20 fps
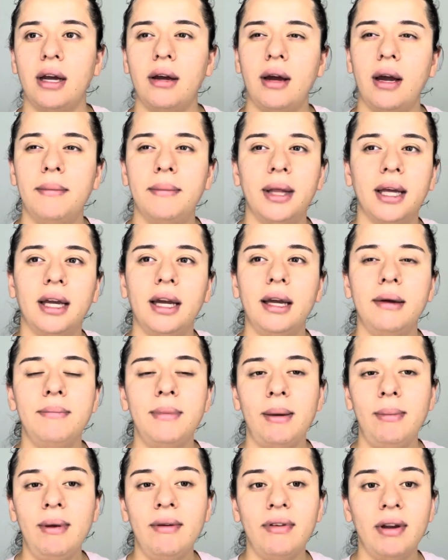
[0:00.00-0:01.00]
I'm like,
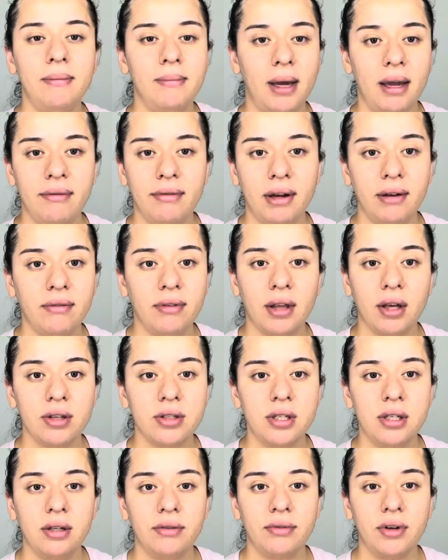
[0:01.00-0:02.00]
maybe if I buy
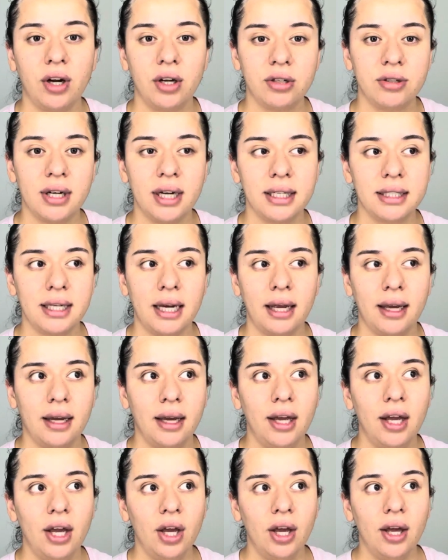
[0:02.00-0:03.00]
5,000 of contracts, like
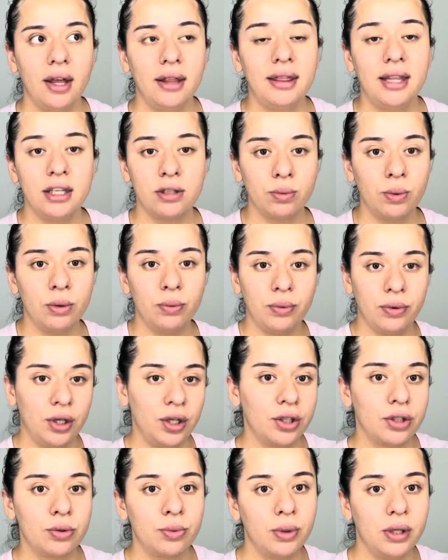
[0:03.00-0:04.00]
this one
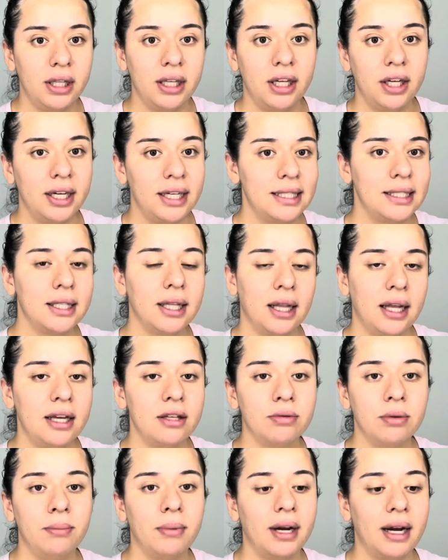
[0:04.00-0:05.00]
looks really good. It's the
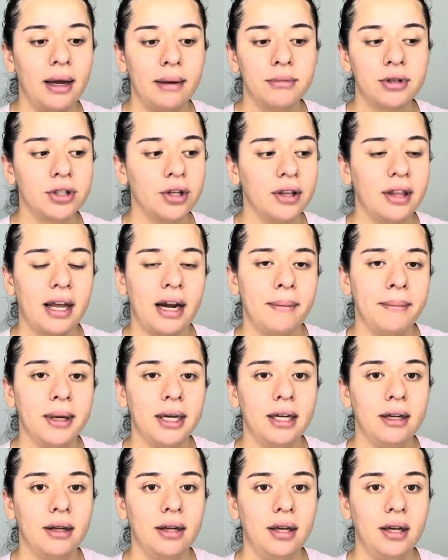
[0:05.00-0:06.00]
last one, but I'm sure that I'm
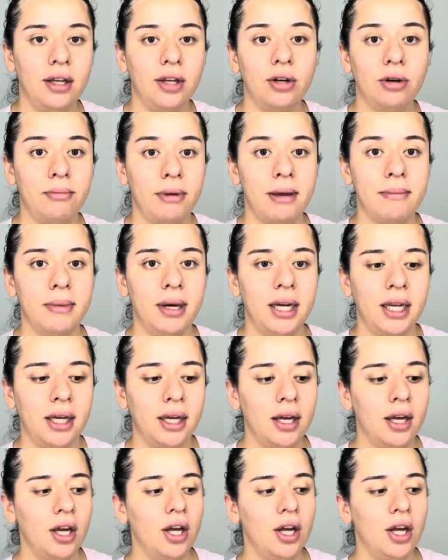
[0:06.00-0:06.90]
gonna, you know, make money.